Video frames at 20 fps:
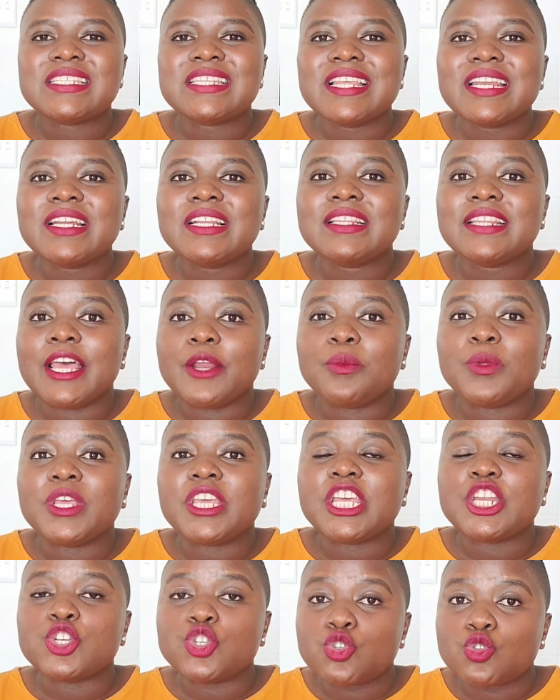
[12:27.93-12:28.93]
There's little that
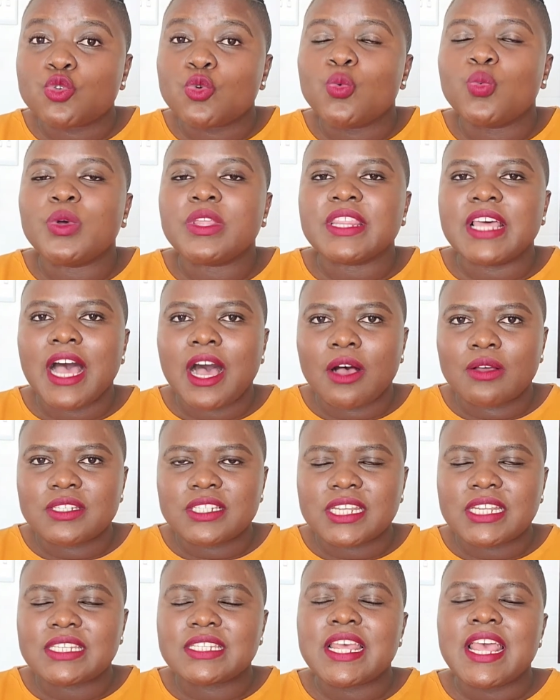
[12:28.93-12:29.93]
we can do
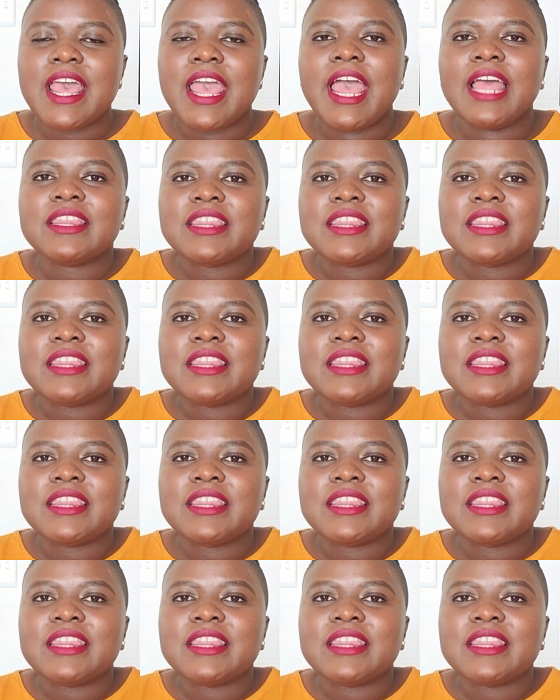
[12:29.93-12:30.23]
without it.